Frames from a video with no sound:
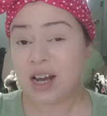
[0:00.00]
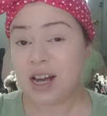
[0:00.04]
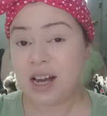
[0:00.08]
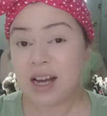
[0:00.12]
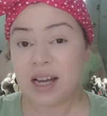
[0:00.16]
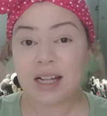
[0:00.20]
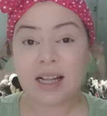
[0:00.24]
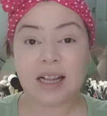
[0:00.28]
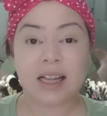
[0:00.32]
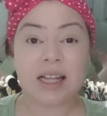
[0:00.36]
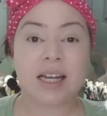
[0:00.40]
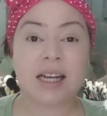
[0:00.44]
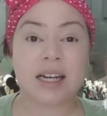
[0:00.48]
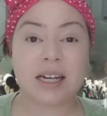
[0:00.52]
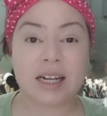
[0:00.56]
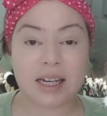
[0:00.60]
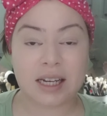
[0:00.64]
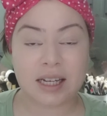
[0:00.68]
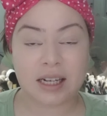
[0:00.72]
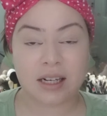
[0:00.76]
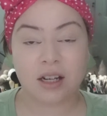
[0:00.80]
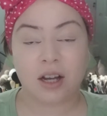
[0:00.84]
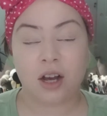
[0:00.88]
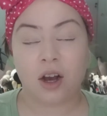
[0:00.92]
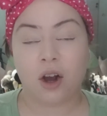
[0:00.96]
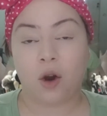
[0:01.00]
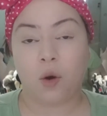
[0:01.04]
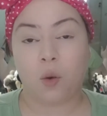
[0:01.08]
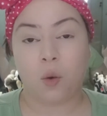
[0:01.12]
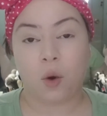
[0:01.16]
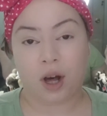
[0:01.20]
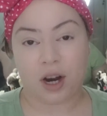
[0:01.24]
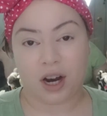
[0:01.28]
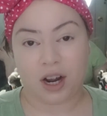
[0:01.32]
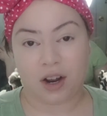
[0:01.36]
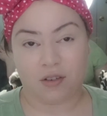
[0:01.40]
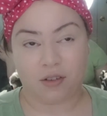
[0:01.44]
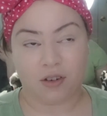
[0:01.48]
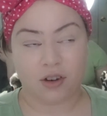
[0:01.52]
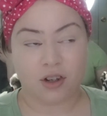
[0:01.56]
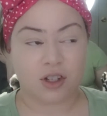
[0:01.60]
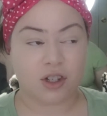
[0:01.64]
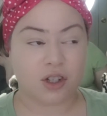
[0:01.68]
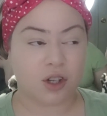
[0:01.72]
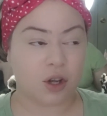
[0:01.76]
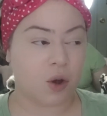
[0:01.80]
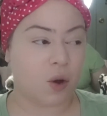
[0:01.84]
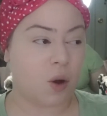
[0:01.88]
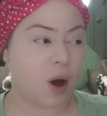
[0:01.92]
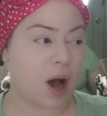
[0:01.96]
clean it, whatever.
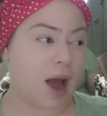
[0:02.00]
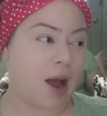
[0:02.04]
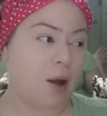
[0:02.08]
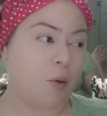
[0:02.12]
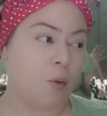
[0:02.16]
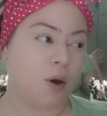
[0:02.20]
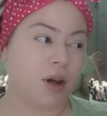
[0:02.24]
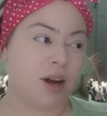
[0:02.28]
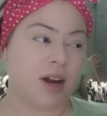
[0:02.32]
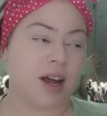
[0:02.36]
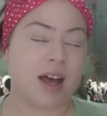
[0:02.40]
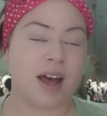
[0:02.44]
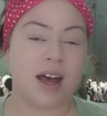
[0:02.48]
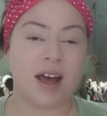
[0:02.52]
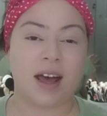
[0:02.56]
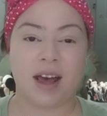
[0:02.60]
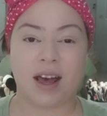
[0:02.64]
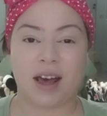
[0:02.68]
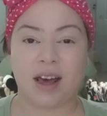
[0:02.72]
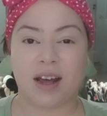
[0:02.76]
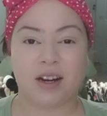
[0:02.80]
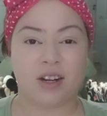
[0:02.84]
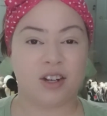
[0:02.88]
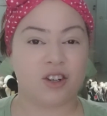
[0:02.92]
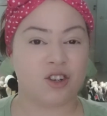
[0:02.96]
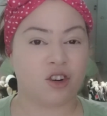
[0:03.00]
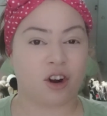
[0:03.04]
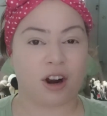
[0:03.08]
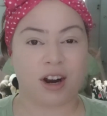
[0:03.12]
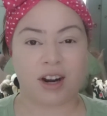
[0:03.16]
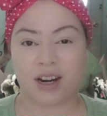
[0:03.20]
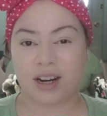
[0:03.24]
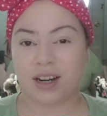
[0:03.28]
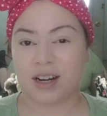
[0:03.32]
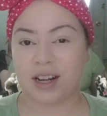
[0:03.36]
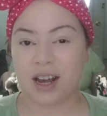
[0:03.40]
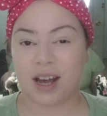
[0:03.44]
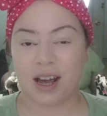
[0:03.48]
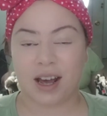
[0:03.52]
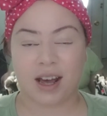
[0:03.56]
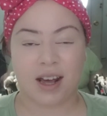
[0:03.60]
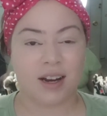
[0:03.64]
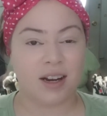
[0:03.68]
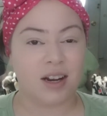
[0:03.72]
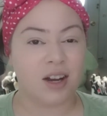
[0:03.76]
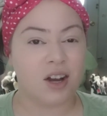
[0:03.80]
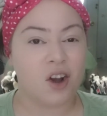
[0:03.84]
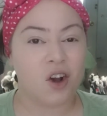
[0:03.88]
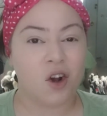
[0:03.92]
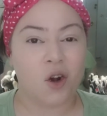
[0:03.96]
So I went ahead, tried it
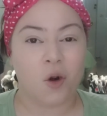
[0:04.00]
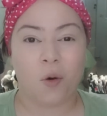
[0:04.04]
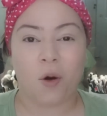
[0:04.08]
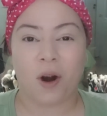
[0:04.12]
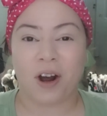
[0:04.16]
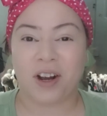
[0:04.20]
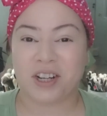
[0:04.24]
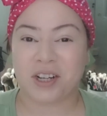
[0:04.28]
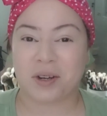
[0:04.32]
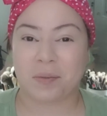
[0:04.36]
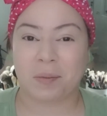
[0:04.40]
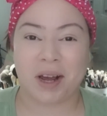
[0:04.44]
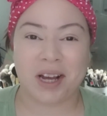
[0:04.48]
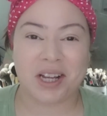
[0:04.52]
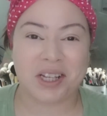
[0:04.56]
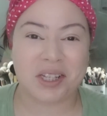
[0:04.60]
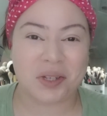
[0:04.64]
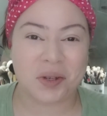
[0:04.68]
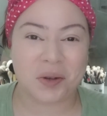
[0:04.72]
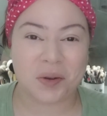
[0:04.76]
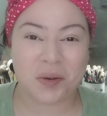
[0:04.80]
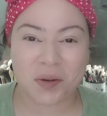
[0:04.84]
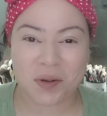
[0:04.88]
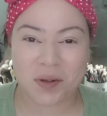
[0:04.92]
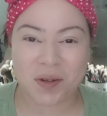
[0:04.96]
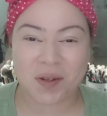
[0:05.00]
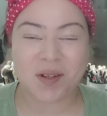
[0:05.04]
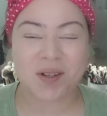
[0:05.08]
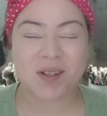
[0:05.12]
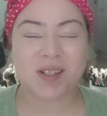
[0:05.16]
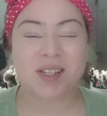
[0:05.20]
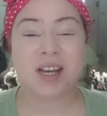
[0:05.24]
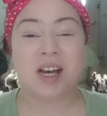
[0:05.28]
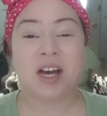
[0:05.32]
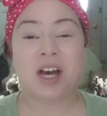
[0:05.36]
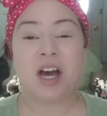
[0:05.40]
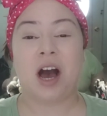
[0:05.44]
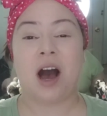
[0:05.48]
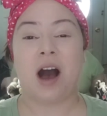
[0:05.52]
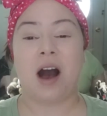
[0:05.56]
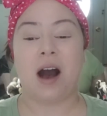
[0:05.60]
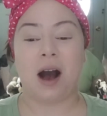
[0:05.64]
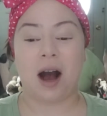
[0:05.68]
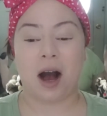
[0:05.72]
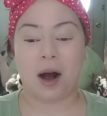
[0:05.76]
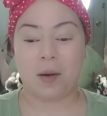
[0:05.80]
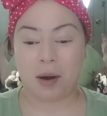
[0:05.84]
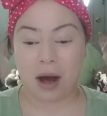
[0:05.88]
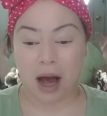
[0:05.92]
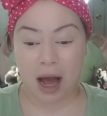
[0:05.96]
again, washed my tools.
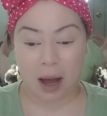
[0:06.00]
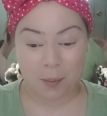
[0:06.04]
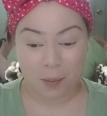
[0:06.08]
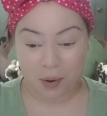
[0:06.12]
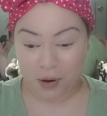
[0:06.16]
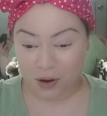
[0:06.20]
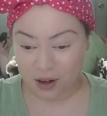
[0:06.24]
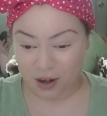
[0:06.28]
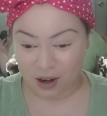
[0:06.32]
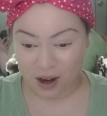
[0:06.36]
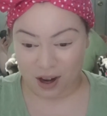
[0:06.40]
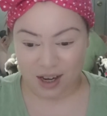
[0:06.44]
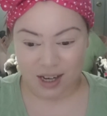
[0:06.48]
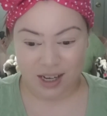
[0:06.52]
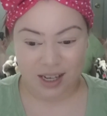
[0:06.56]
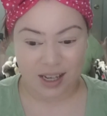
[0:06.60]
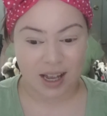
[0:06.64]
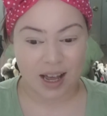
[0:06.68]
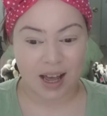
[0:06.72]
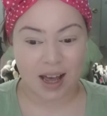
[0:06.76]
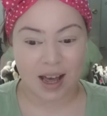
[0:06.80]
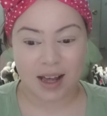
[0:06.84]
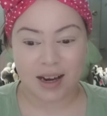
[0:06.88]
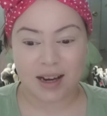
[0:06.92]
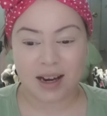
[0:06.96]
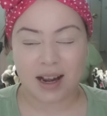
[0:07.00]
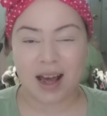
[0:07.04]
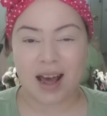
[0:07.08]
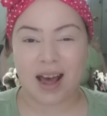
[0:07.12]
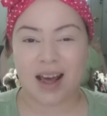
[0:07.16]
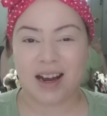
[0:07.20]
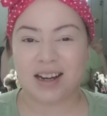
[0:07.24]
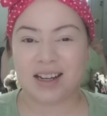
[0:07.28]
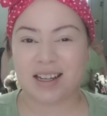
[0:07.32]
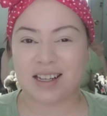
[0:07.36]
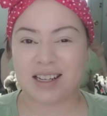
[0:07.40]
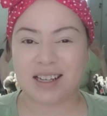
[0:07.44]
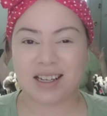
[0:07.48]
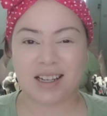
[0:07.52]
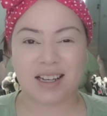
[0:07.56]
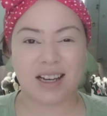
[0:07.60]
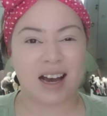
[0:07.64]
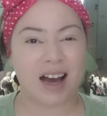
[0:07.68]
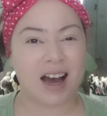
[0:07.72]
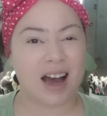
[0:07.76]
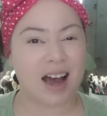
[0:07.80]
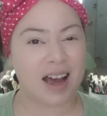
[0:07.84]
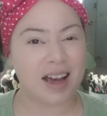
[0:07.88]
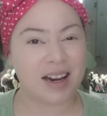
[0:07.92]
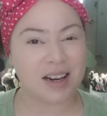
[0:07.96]
I put it on again, and it
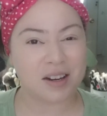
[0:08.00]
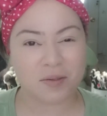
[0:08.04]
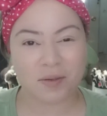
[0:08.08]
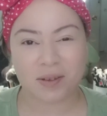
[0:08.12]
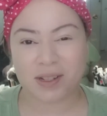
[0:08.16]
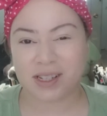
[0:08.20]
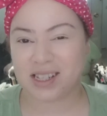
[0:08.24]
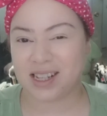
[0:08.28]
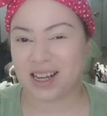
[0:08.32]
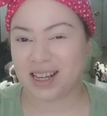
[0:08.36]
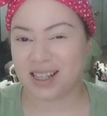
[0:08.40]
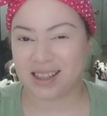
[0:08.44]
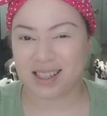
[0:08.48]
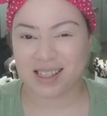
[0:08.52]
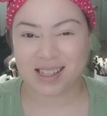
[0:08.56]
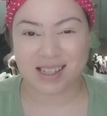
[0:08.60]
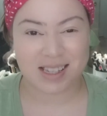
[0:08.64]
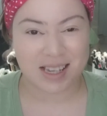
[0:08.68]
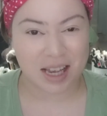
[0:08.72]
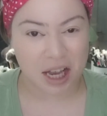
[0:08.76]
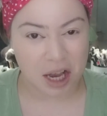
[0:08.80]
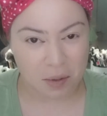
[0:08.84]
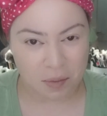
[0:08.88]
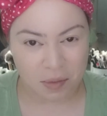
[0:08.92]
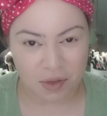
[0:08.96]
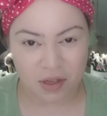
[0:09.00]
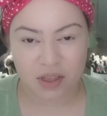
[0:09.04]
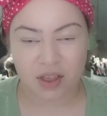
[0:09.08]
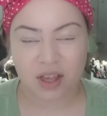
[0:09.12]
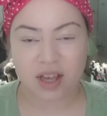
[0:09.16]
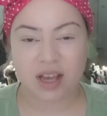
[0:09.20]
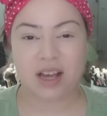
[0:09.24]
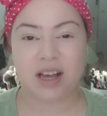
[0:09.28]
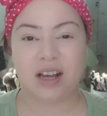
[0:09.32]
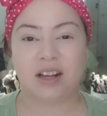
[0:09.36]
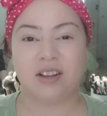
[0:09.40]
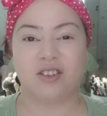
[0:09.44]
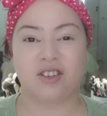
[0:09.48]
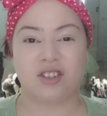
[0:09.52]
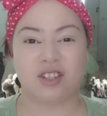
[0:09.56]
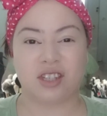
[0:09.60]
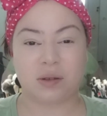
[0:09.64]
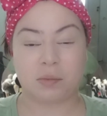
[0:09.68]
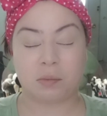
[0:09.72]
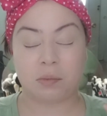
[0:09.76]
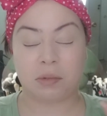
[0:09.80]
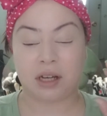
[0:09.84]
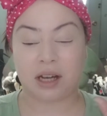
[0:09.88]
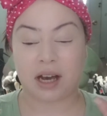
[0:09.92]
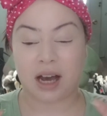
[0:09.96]
kind of was like the same thing,
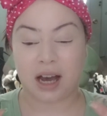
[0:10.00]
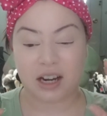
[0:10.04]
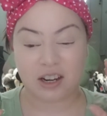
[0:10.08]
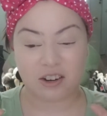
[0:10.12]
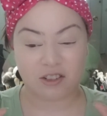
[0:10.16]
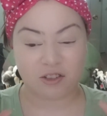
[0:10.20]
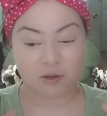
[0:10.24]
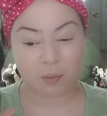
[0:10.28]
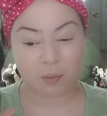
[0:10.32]
just kind of